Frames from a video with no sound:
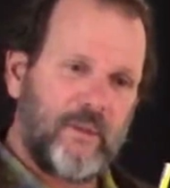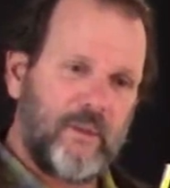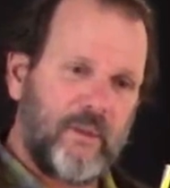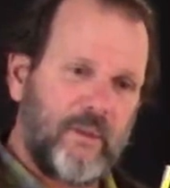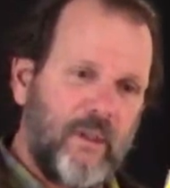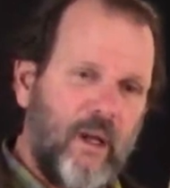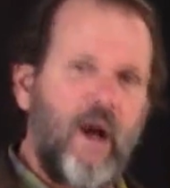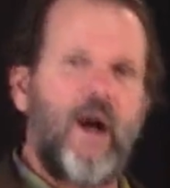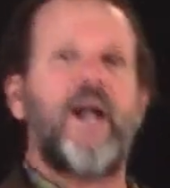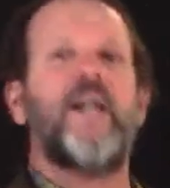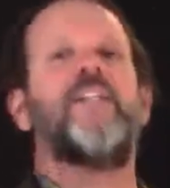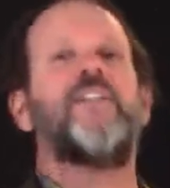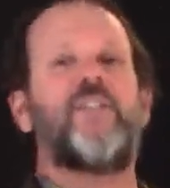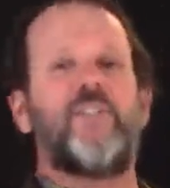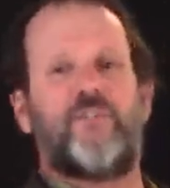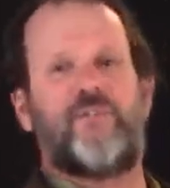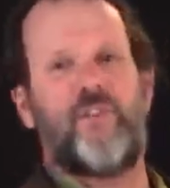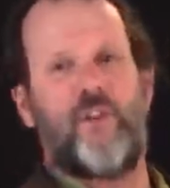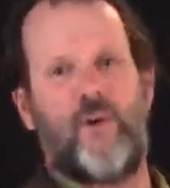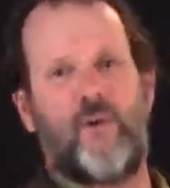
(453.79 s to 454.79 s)
kinds of
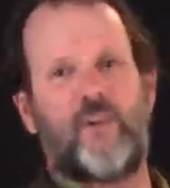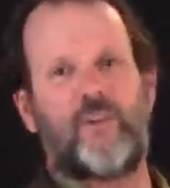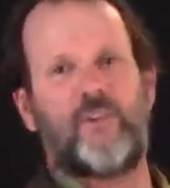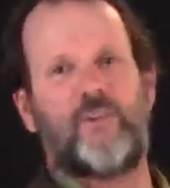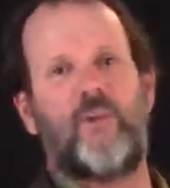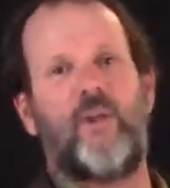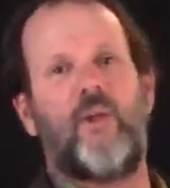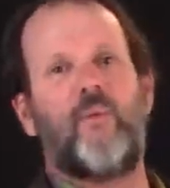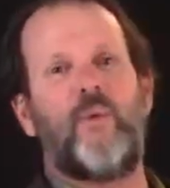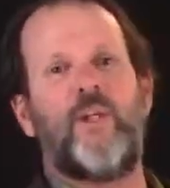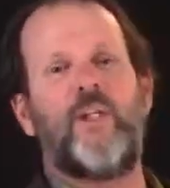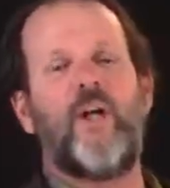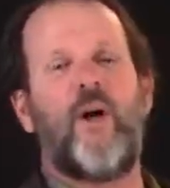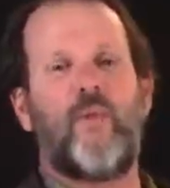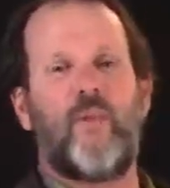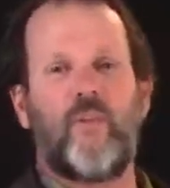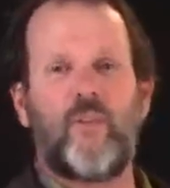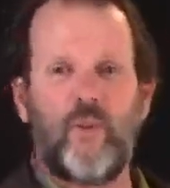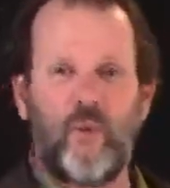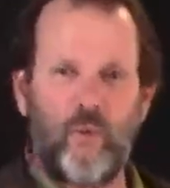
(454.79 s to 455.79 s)
folks that we know
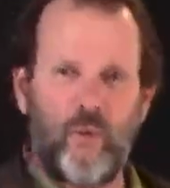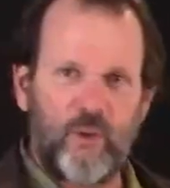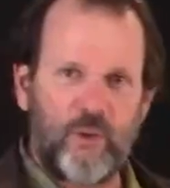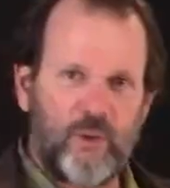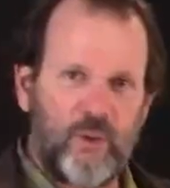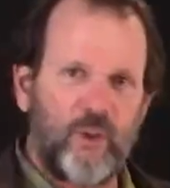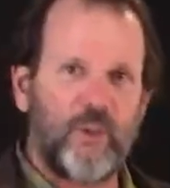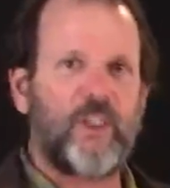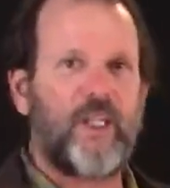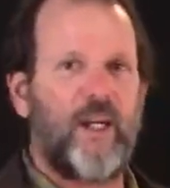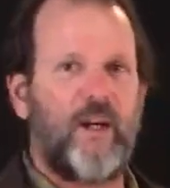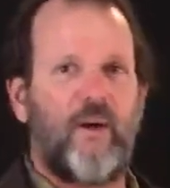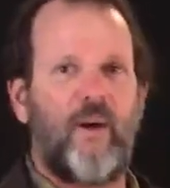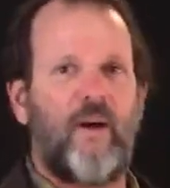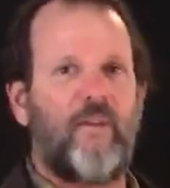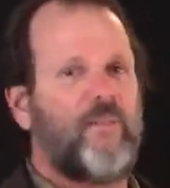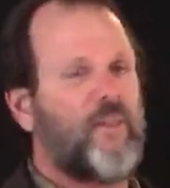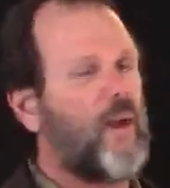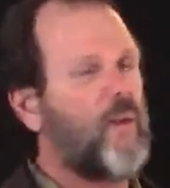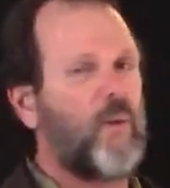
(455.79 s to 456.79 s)
that the Lord took care
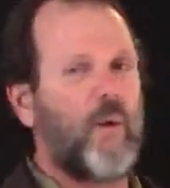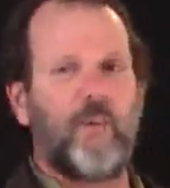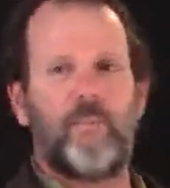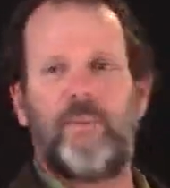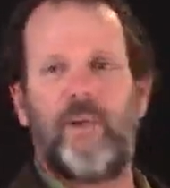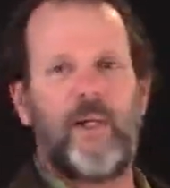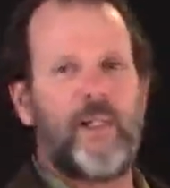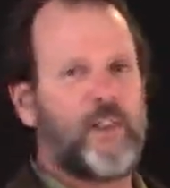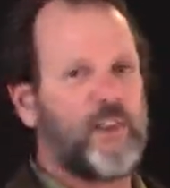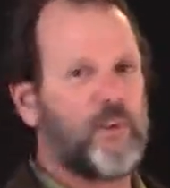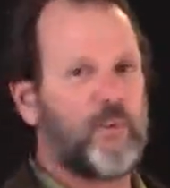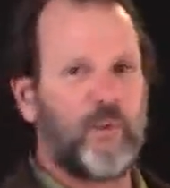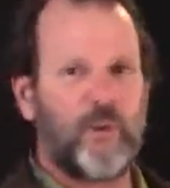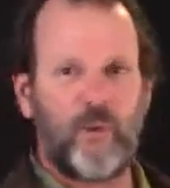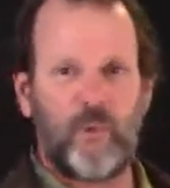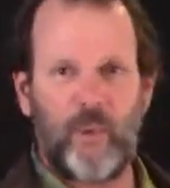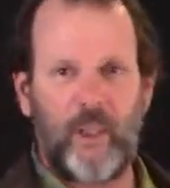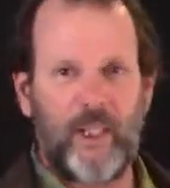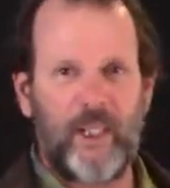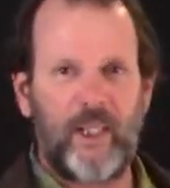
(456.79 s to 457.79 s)
of. They weren't punished with the
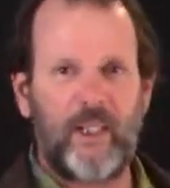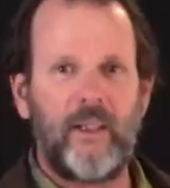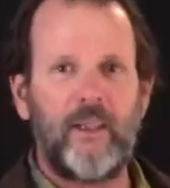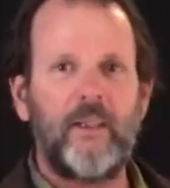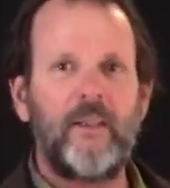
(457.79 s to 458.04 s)
wicked.